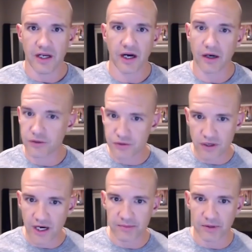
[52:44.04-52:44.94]
our
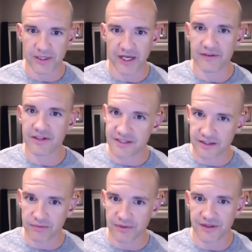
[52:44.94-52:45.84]
tribe will be having dinner
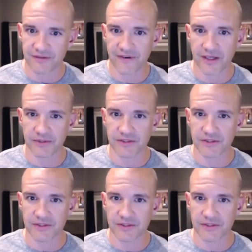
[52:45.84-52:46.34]
with their families.